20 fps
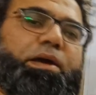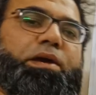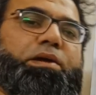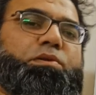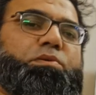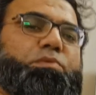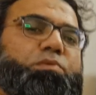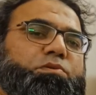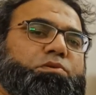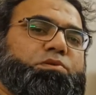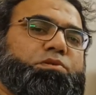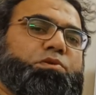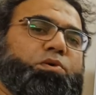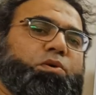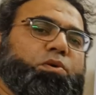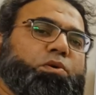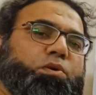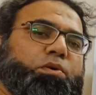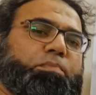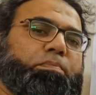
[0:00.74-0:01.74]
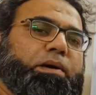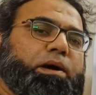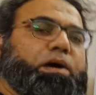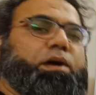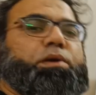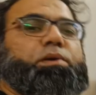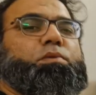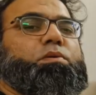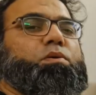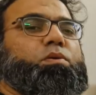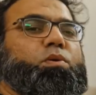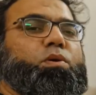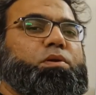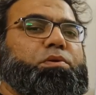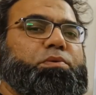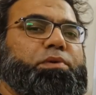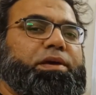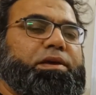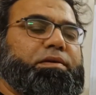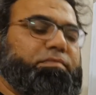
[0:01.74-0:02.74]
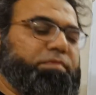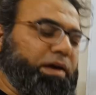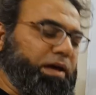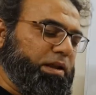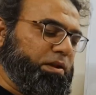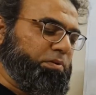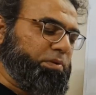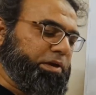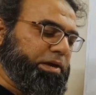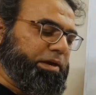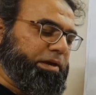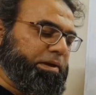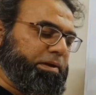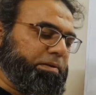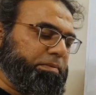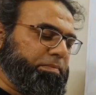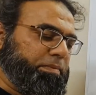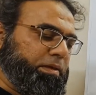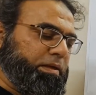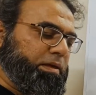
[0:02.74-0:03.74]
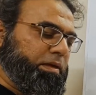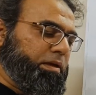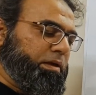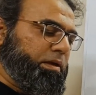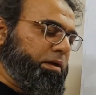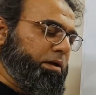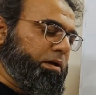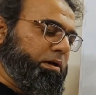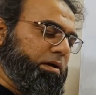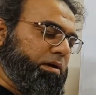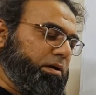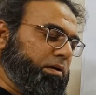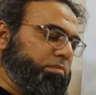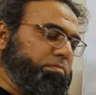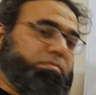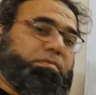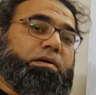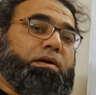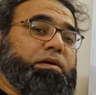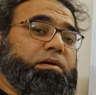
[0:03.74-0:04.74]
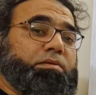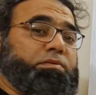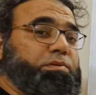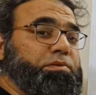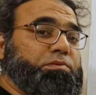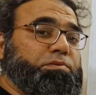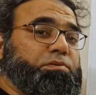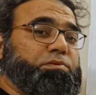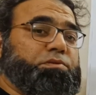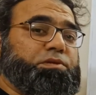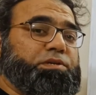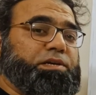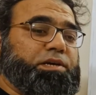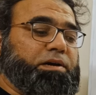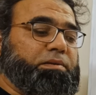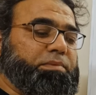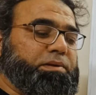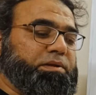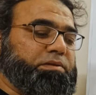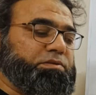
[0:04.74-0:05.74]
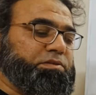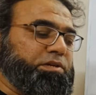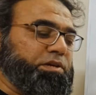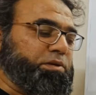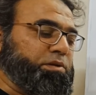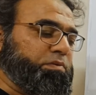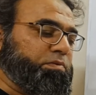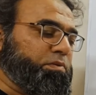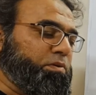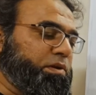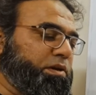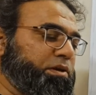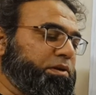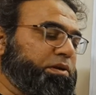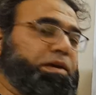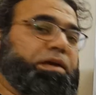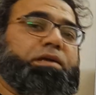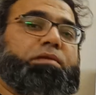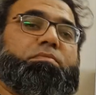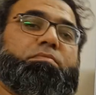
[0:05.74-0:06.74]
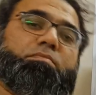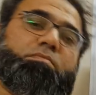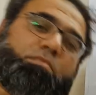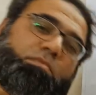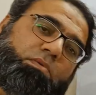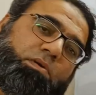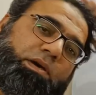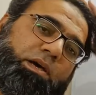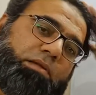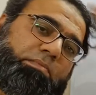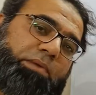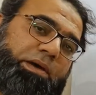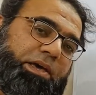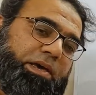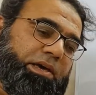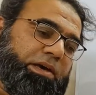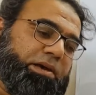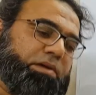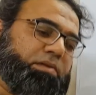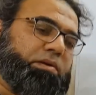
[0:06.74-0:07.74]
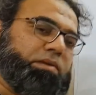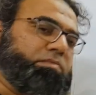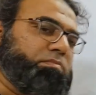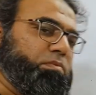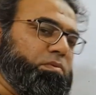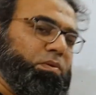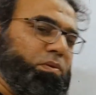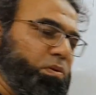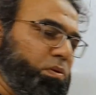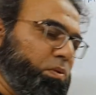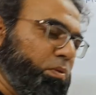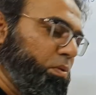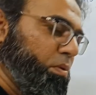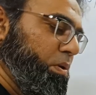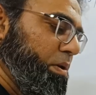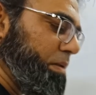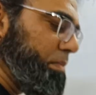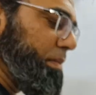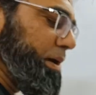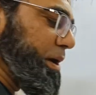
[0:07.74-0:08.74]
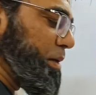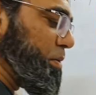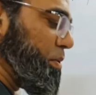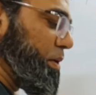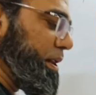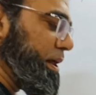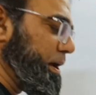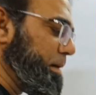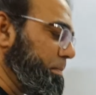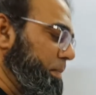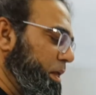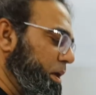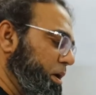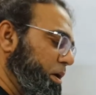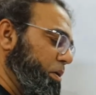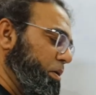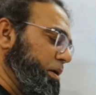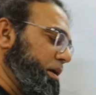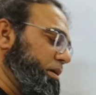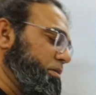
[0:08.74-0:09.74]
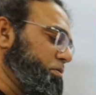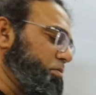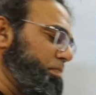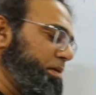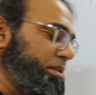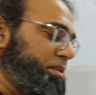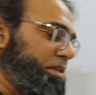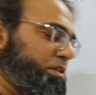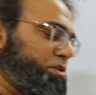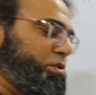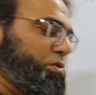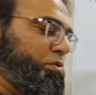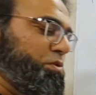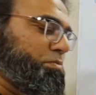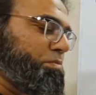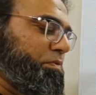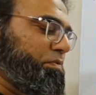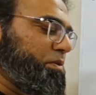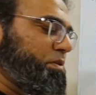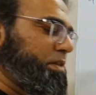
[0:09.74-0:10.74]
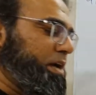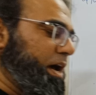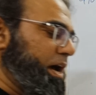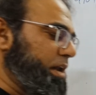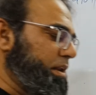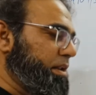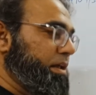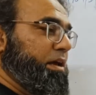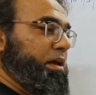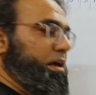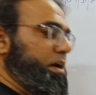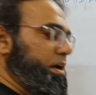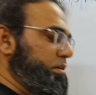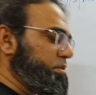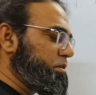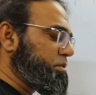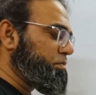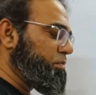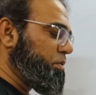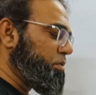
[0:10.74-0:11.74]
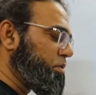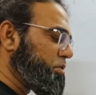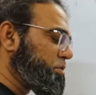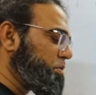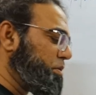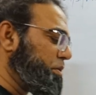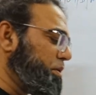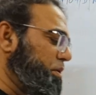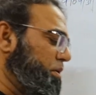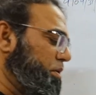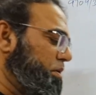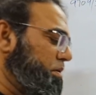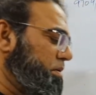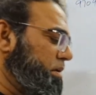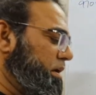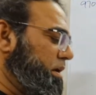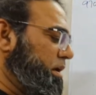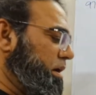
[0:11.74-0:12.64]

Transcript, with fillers: A2s, hope uh, you're all doing well, okay? Uh, and you, you, see I'm in a state of quarantine. Look at my hair and all, all my hulia, okay? So please excuse me for that and just focus on your